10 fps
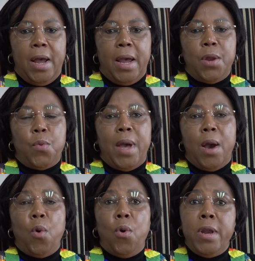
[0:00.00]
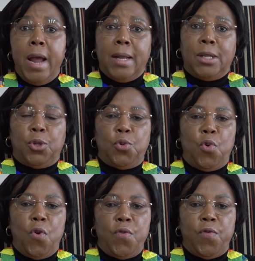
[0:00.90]
And we are honored to
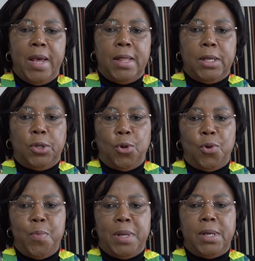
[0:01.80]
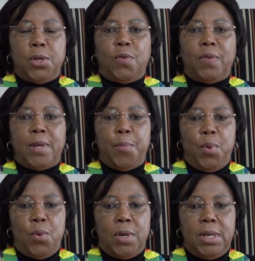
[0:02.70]
convey this short message of
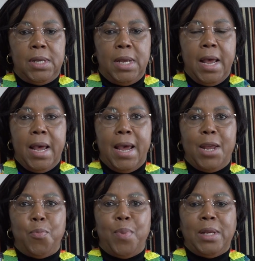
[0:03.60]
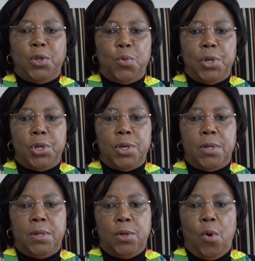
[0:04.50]
support and best
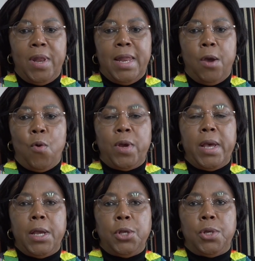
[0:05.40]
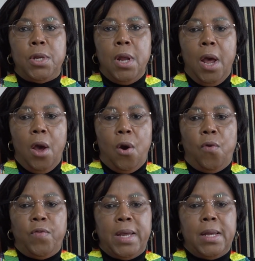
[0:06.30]
wishes on the occasion
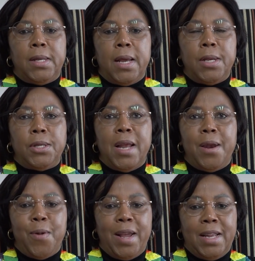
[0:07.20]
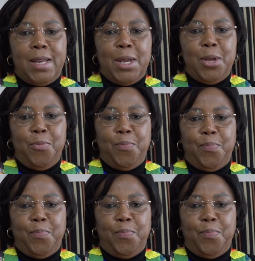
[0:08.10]
of the International Reggae Day.